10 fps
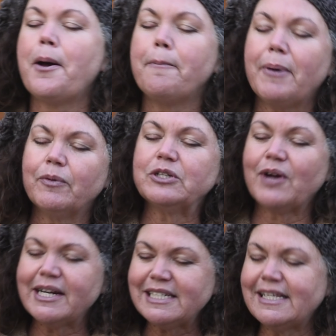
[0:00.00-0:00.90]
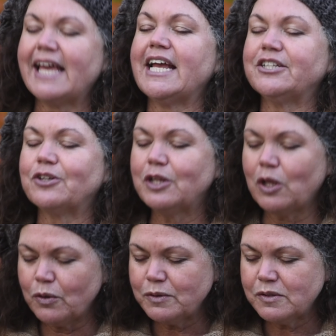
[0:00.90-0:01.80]
But we're trying to say it's
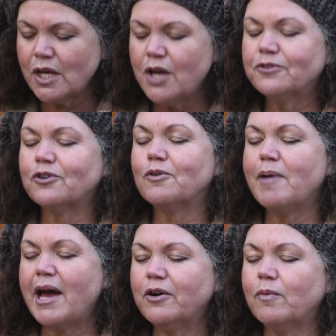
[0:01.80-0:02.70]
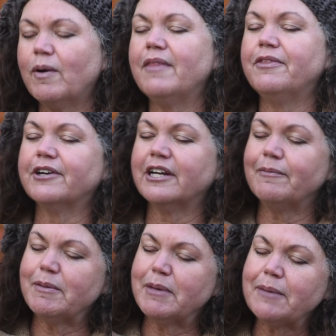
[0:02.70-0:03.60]
close. So no matter what, there are going to
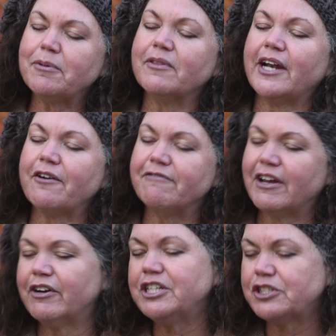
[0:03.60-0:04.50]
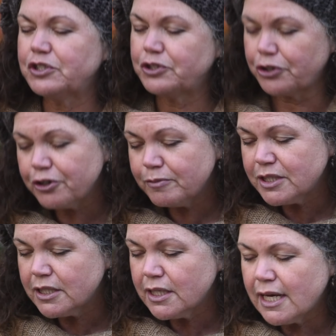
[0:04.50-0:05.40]
be people that are very disturbed
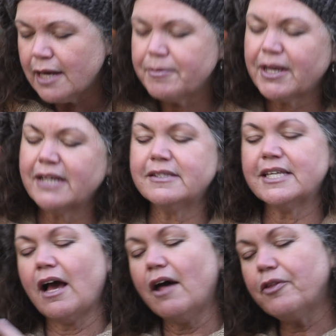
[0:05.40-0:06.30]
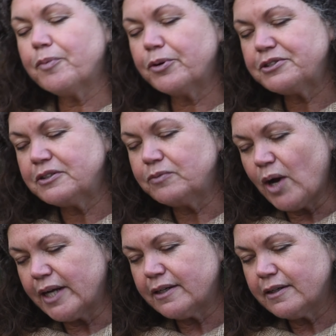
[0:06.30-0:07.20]
because the other person
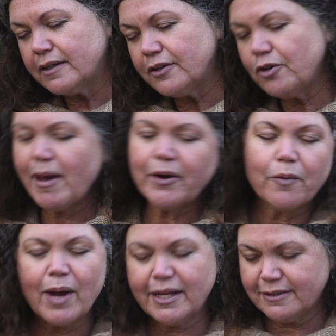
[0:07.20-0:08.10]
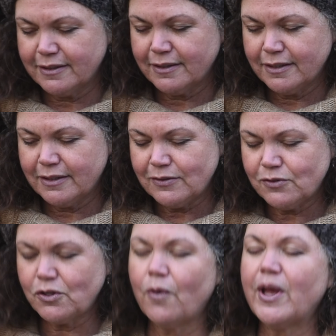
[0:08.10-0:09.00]
won, no matter what.
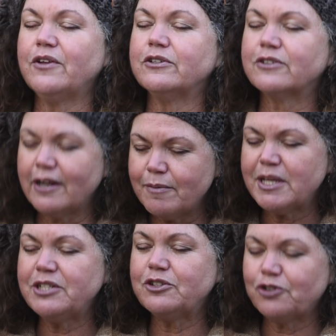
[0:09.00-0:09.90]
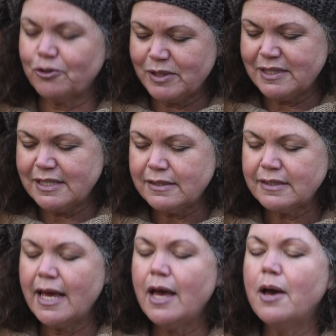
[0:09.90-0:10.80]
So there's going to be disturbances,
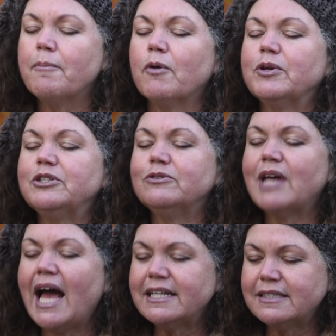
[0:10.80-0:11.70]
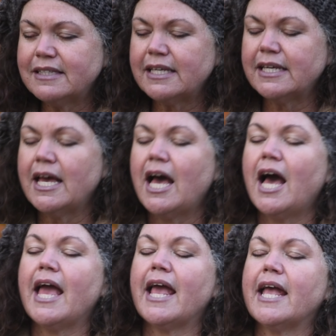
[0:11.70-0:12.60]
but we do not see
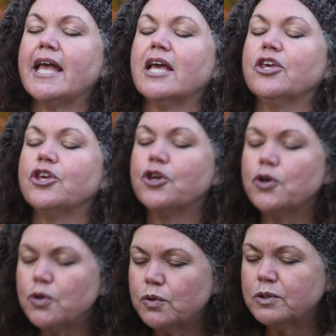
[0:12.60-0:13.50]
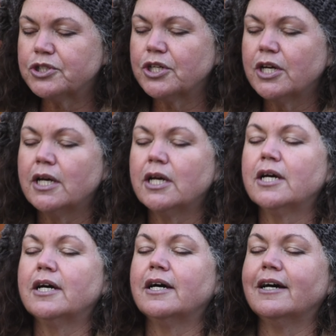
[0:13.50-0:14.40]
a huge,
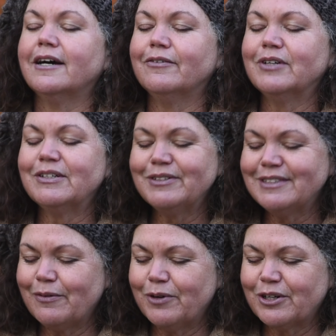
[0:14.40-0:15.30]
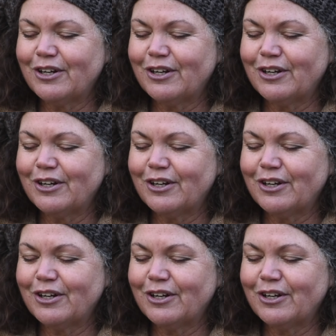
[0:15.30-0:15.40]
what's that word?